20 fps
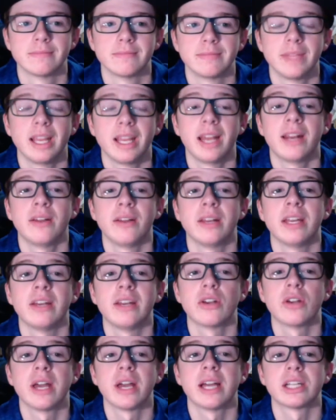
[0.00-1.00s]
And an
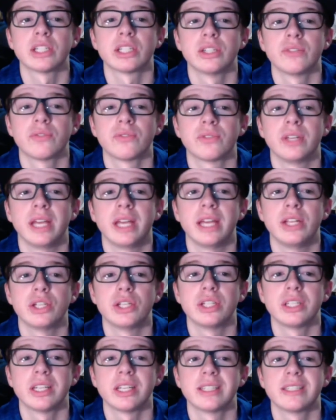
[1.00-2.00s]
international free
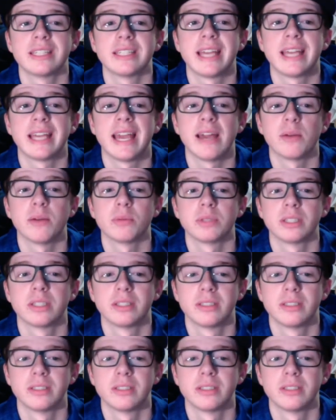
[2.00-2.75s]
agent doesn't count.